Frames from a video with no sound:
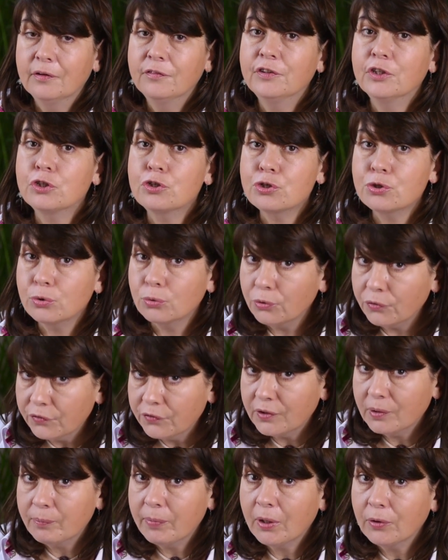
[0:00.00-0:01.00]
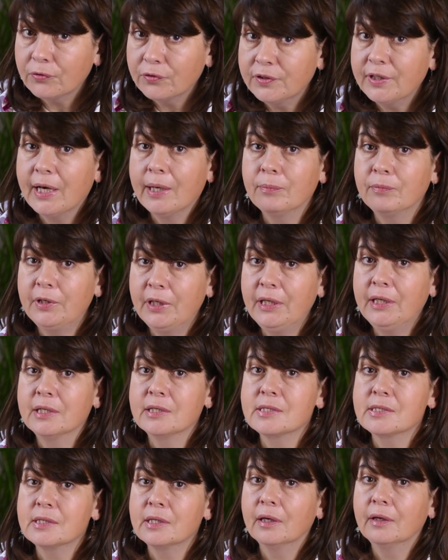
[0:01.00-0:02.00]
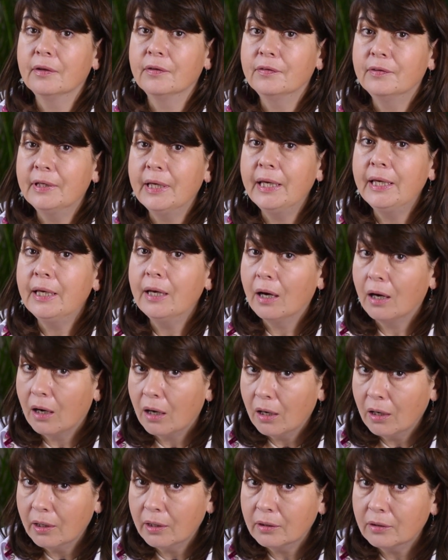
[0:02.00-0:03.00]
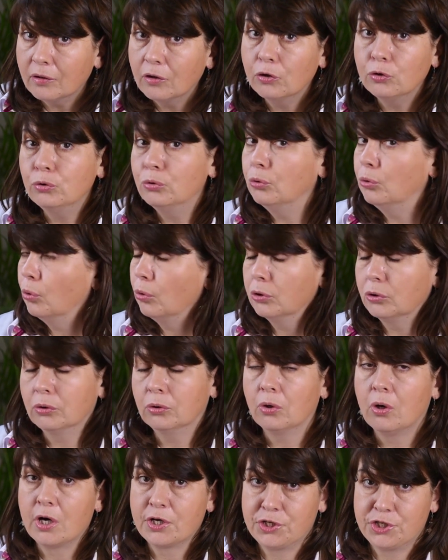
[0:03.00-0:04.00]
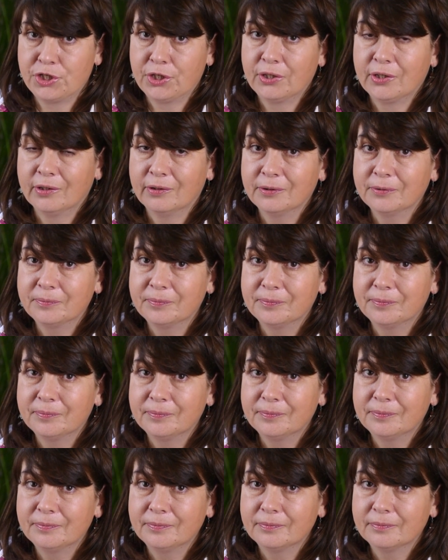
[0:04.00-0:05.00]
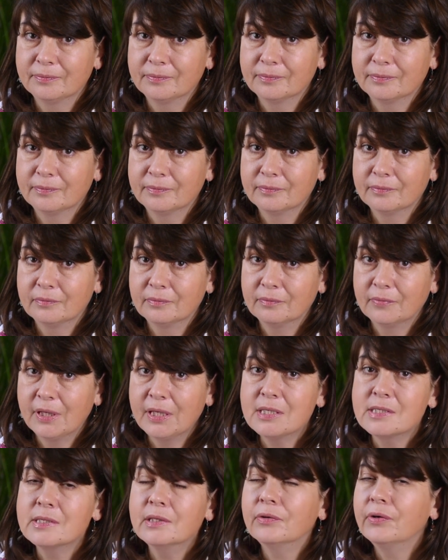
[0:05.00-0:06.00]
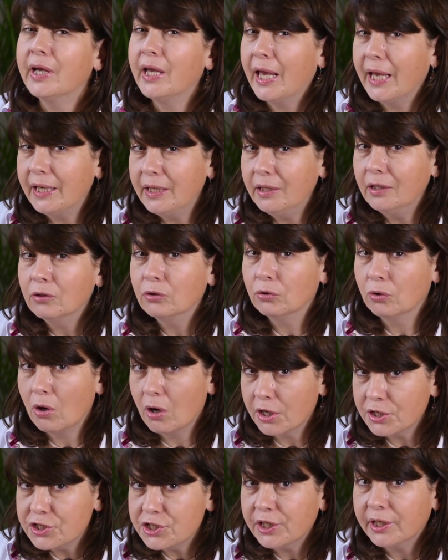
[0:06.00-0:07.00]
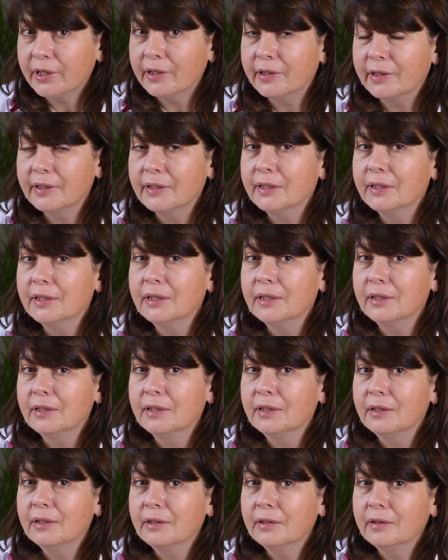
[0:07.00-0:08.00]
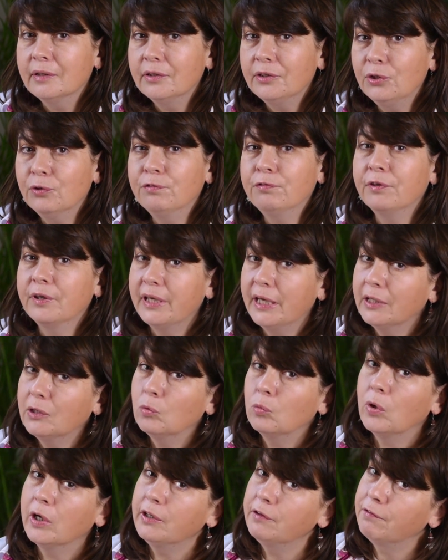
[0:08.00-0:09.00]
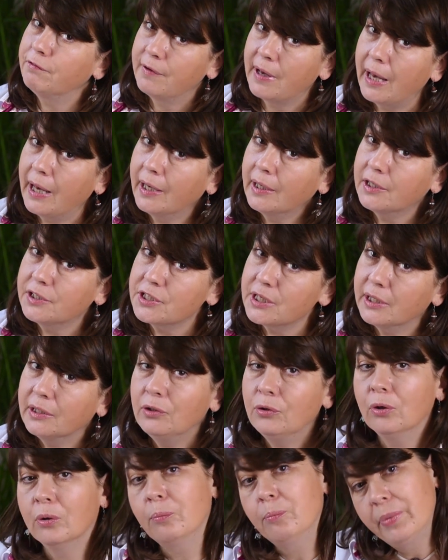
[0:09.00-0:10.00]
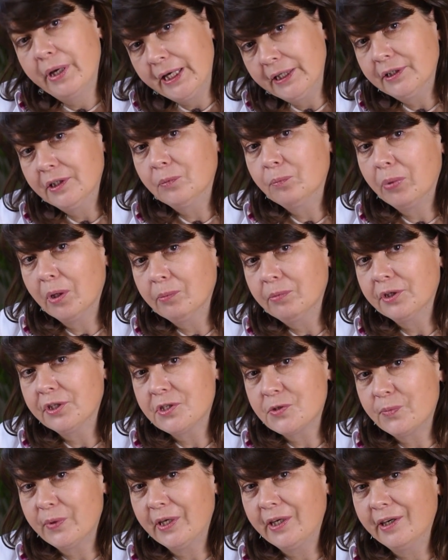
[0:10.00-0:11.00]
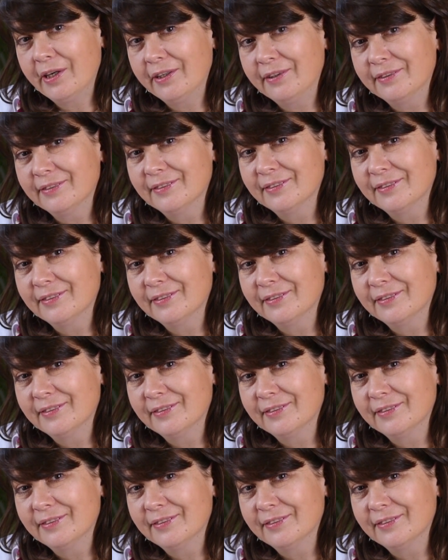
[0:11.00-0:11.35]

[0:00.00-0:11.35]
The truth about them is they are not logical. Is there any logic? You forget one fact and you're bad at public speaking?